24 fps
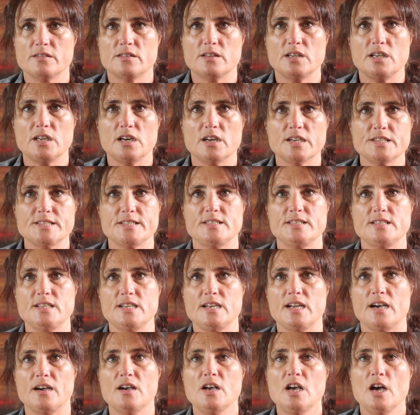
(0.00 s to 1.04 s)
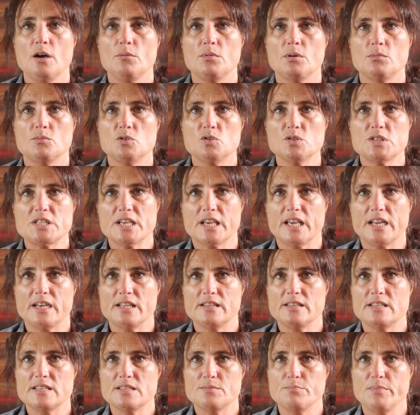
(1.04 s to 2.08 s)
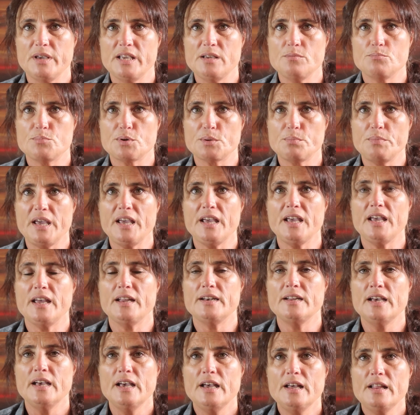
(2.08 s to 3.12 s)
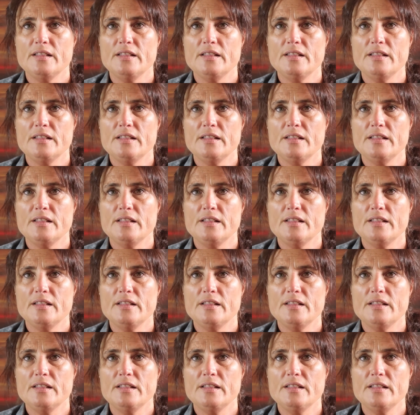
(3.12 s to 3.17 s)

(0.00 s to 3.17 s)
the night's dinner, but I'm also getting this meat prepared.